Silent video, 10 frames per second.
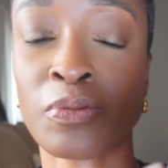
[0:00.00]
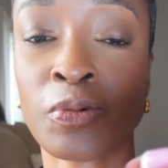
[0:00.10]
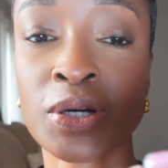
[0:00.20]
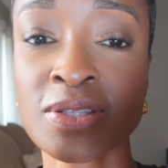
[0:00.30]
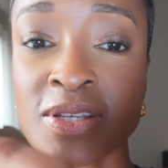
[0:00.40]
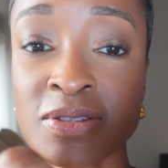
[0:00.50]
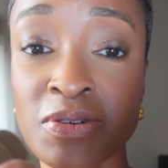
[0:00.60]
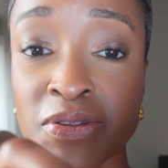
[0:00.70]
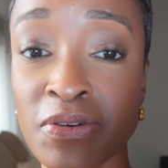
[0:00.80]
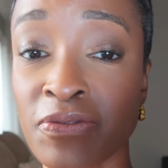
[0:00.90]
Once it's
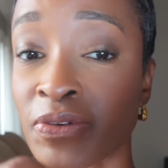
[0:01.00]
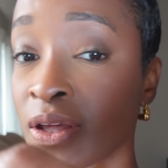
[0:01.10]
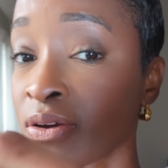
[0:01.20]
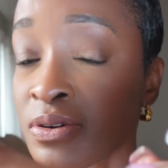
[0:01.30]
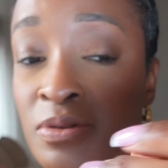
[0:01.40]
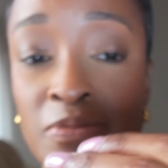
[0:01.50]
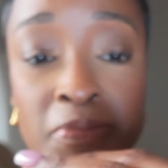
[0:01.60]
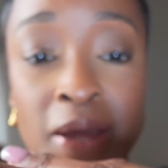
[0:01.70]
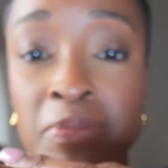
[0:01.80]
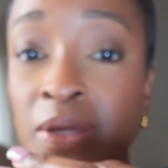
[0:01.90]
on your finger,
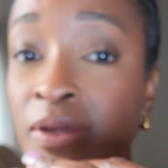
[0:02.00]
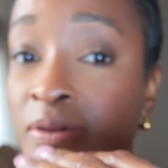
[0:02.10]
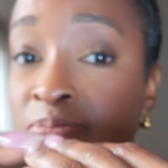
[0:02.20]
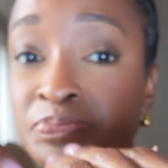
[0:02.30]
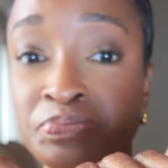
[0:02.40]
baby,